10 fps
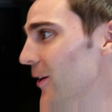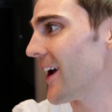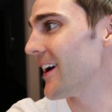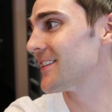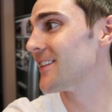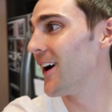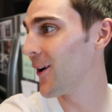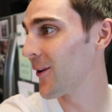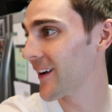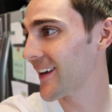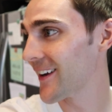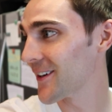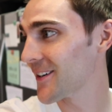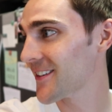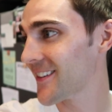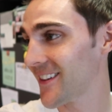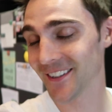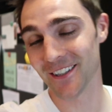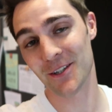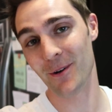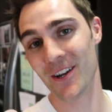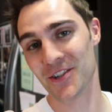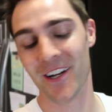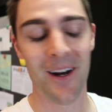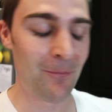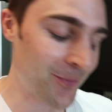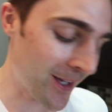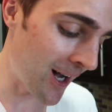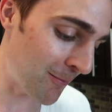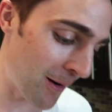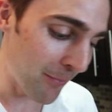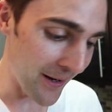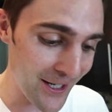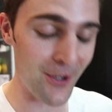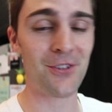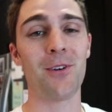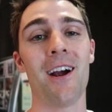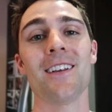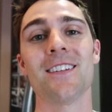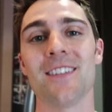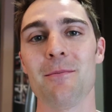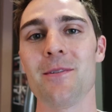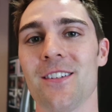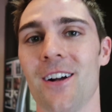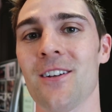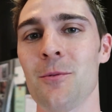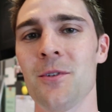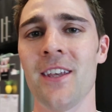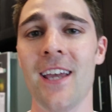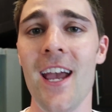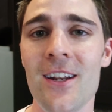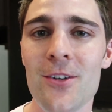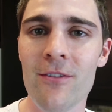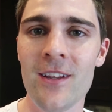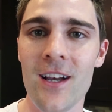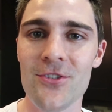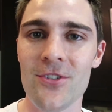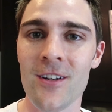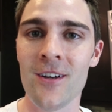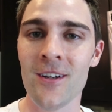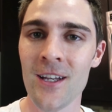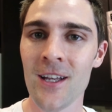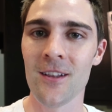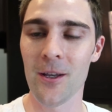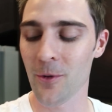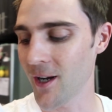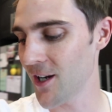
Okay, so here's the situation here. My buddy Chris Riley sent me this article and was like, hey, do you have any extra liquid